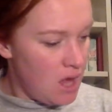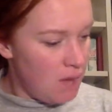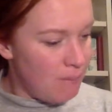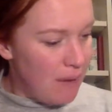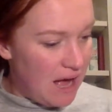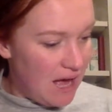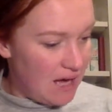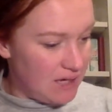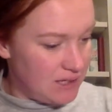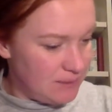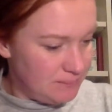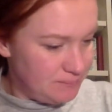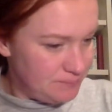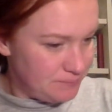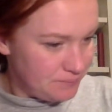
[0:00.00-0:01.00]
Park.
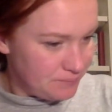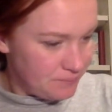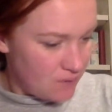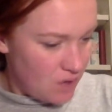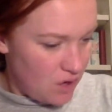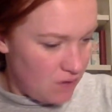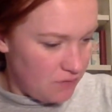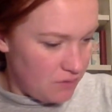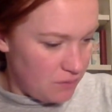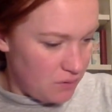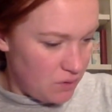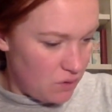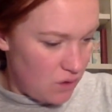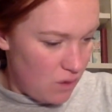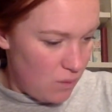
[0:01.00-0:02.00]
Hopefully we
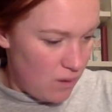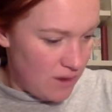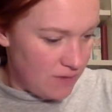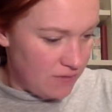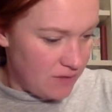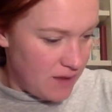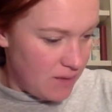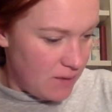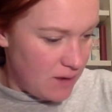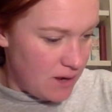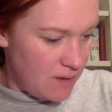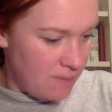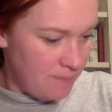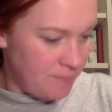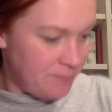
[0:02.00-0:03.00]
all got 1 for that
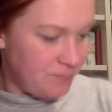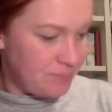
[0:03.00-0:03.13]
one.